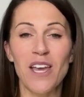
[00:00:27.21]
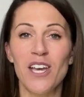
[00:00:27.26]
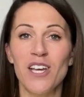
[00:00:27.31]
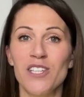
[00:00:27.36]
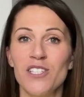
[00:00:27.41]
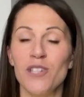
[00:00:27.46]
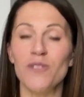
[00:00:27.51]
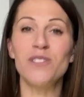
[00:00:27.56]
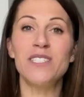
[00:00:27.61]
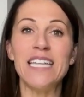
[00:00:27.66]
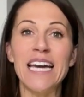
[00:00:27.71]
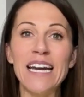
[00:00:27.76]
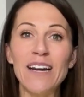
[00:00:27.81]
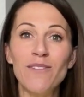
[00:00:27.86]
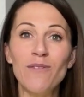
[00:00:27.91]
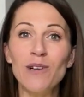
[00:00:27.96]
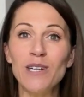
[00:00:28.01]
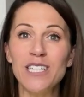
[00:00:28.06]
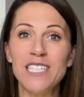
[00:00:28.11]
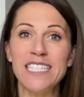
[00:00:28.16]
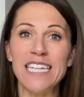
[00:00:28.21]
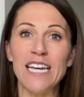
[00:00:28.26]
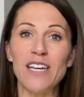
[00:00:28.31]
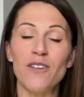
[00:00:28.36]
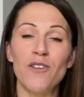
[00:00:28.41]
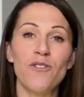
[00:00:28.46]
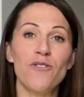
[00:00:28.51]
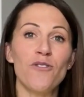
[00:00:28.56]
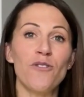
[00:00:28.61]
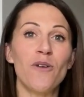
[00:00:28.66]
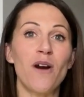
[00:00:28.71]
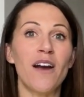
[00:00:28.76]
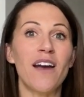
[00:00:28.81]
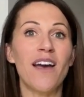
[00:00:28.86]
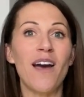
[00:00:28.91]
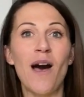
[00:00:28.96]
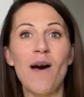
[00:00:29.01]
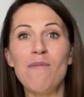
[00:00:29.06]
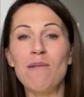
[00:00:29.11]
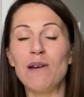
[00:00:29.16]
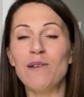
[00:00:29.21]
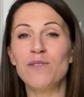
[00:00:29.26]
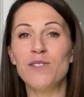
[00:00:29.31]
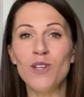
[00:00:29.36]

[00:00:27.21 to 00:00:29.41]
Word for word: So today I wanted to take you through a couple of